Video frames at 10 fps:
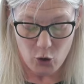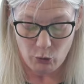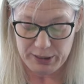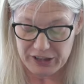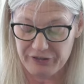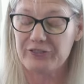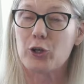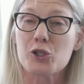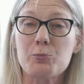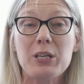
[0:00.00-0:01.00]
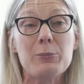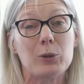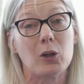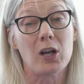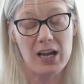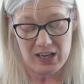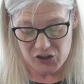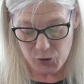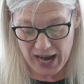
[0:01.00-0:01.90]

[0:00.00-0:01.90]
will be the first people to